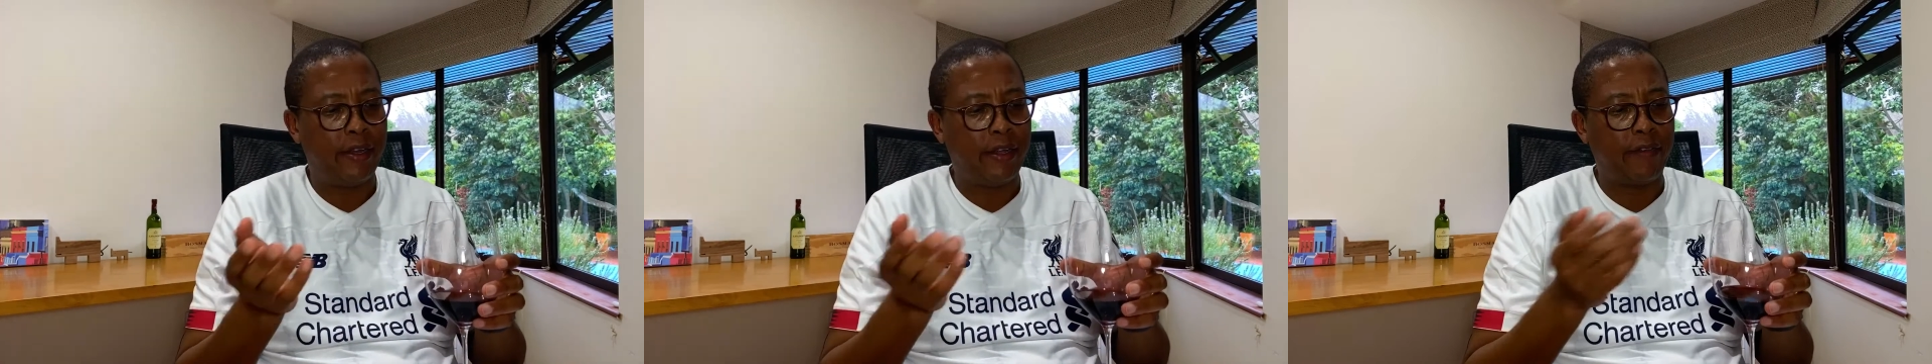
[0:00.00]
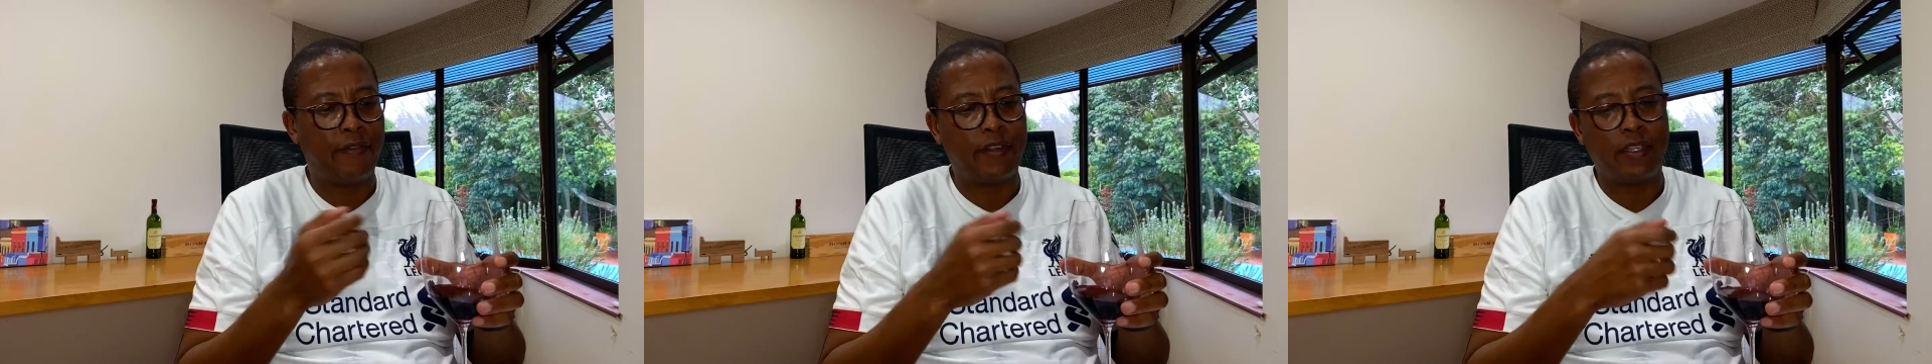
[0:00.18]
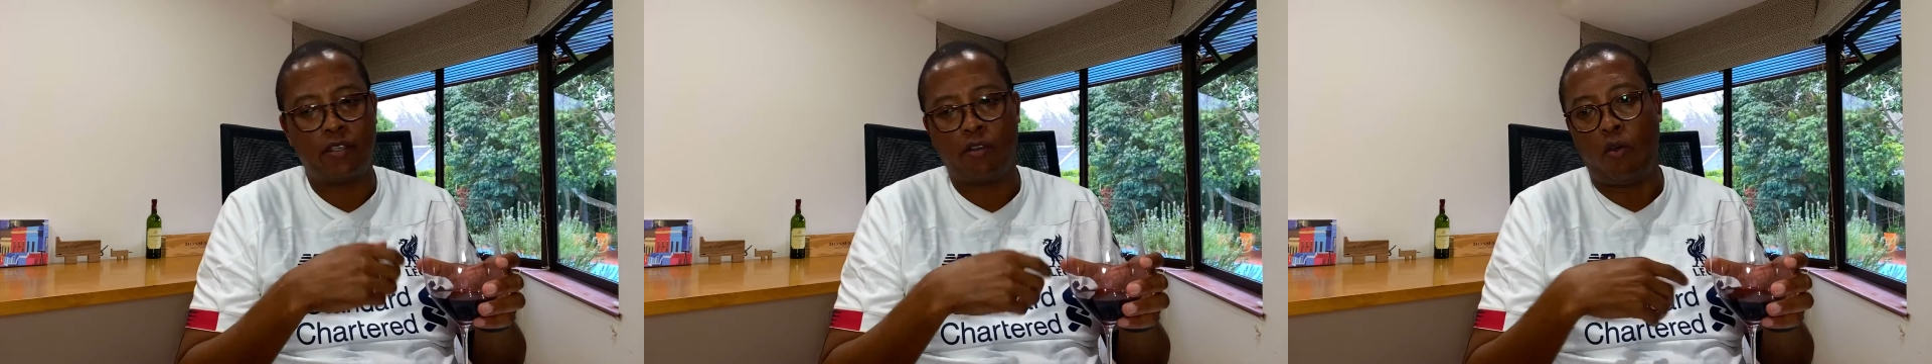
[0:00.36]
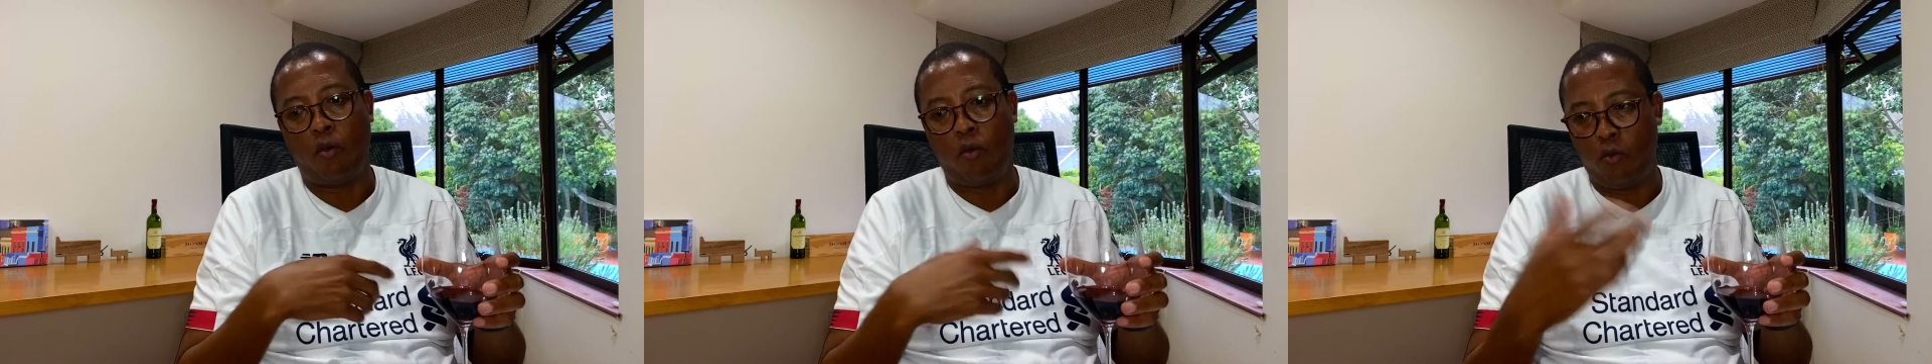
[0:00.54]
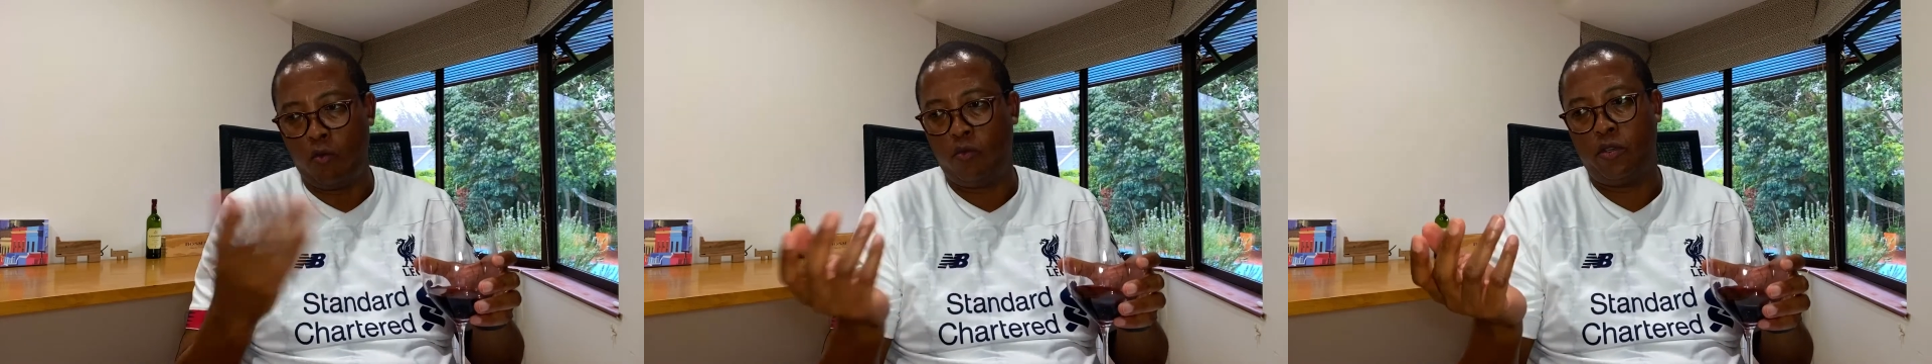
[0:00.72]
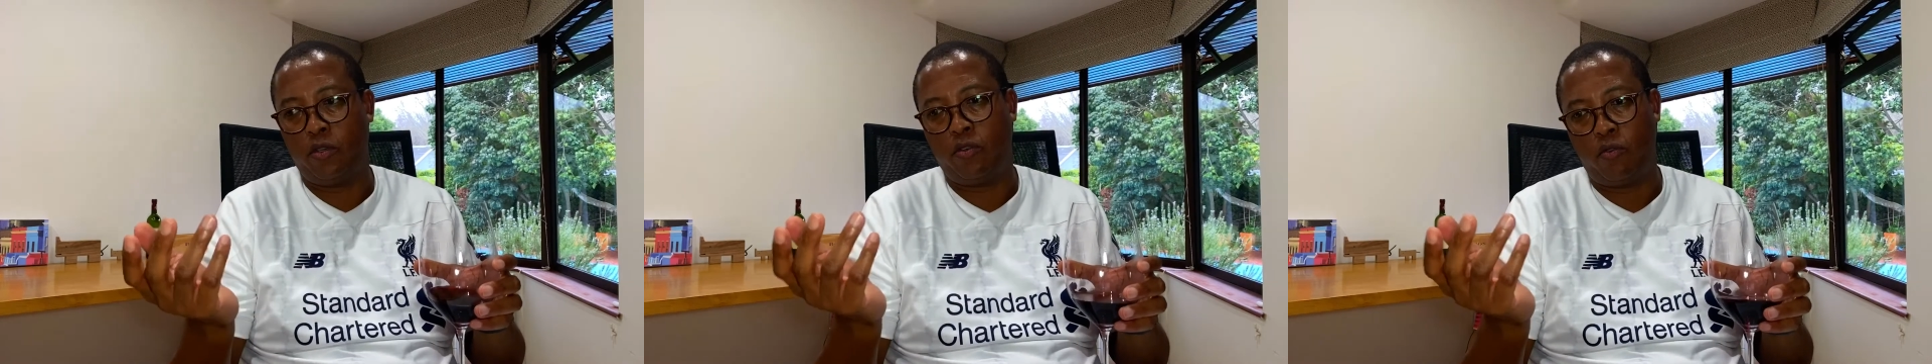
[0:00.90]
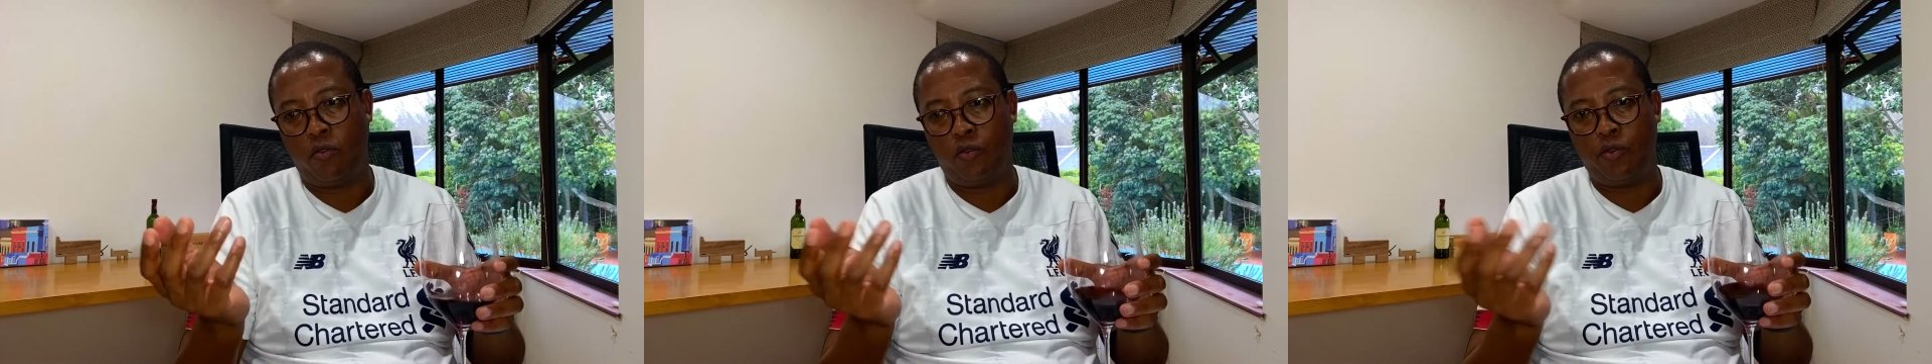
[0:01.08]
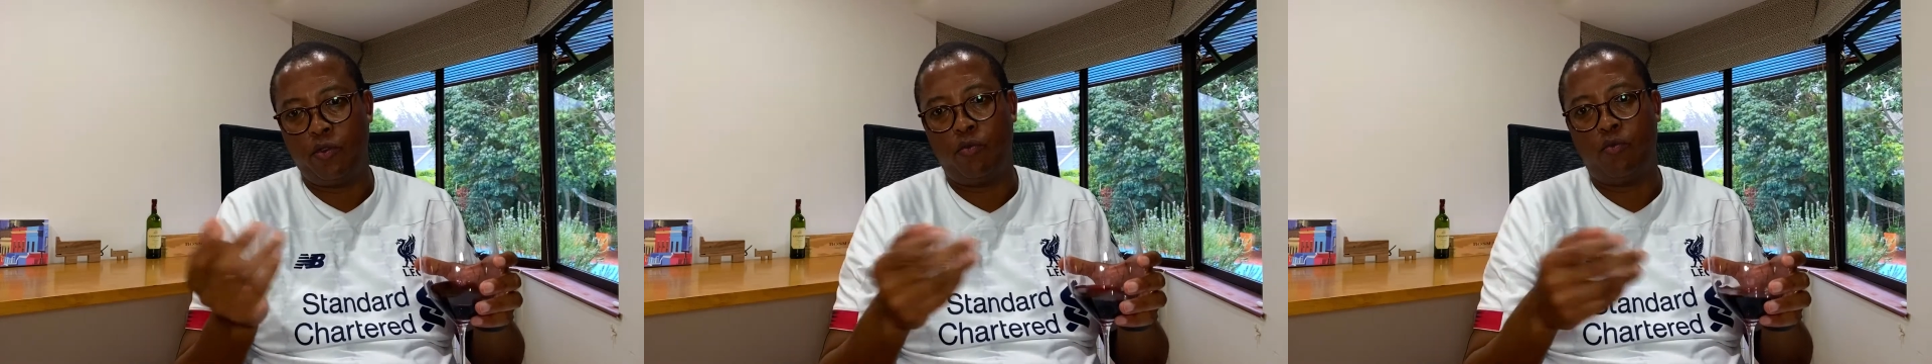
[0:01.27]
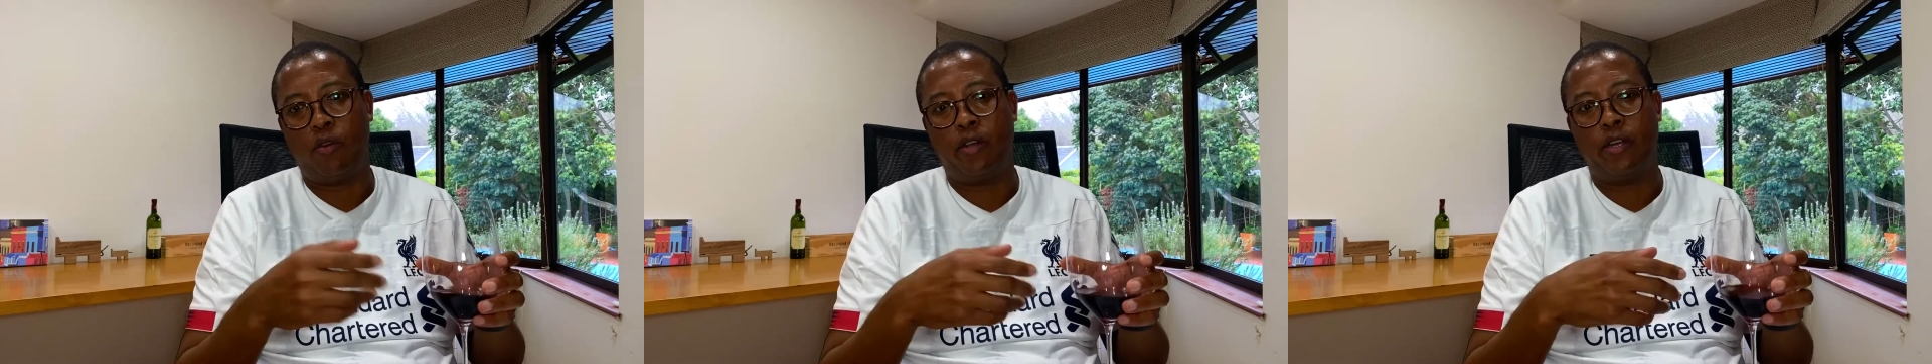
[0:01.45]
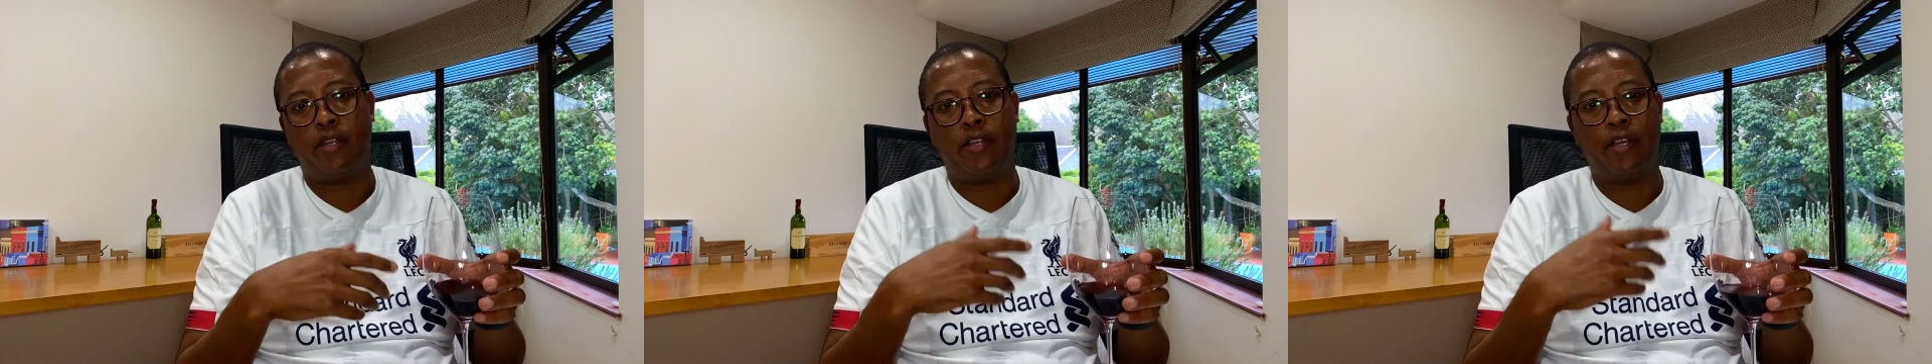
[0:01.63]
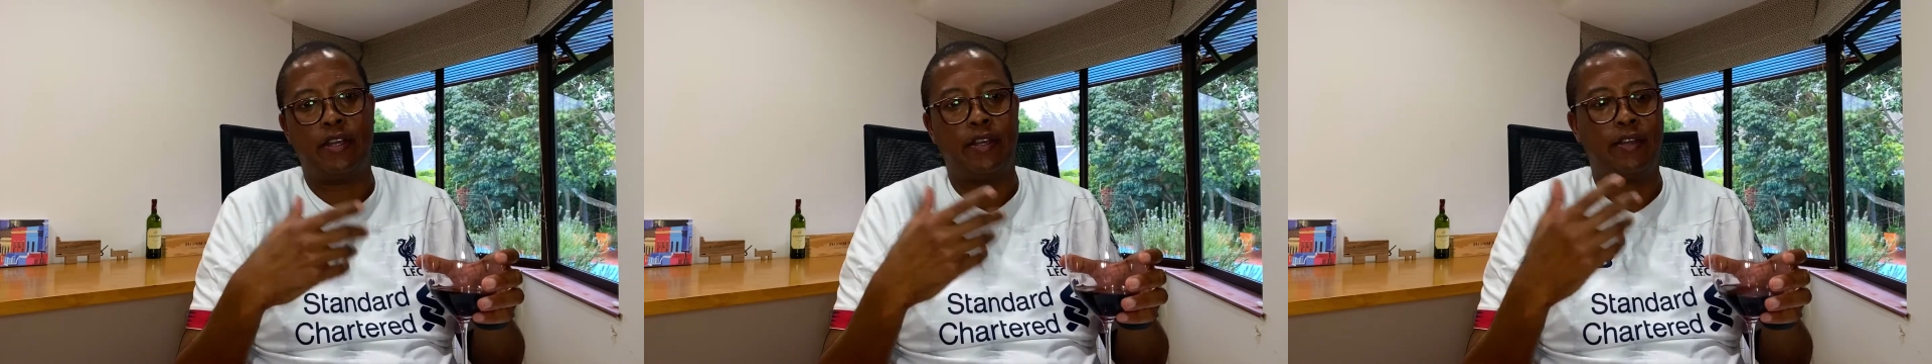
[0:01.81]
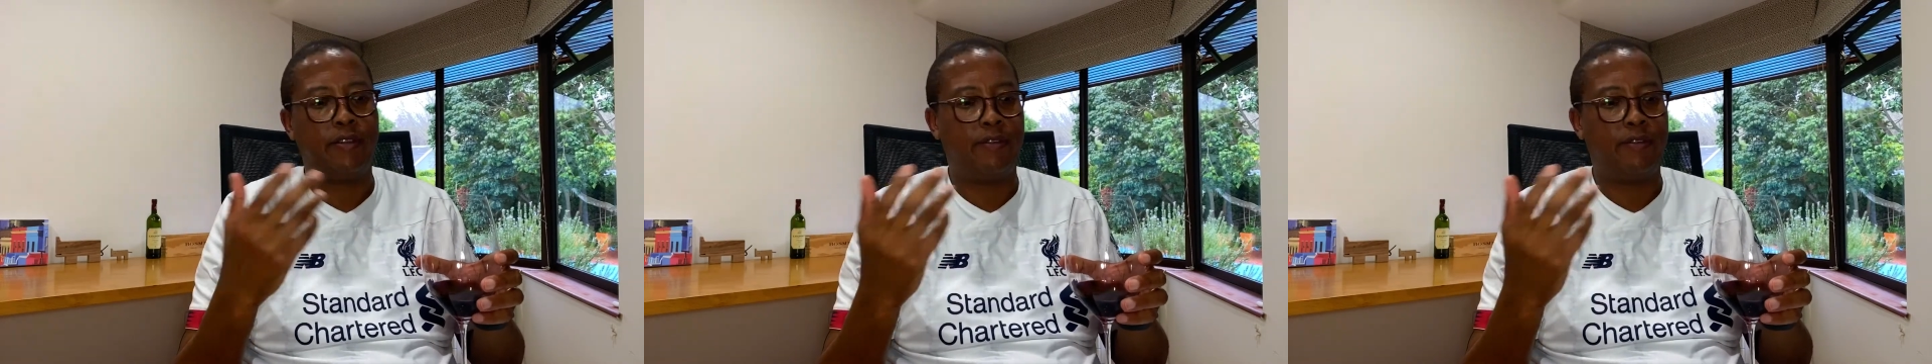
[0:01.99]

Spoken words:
if it's old or you're worried that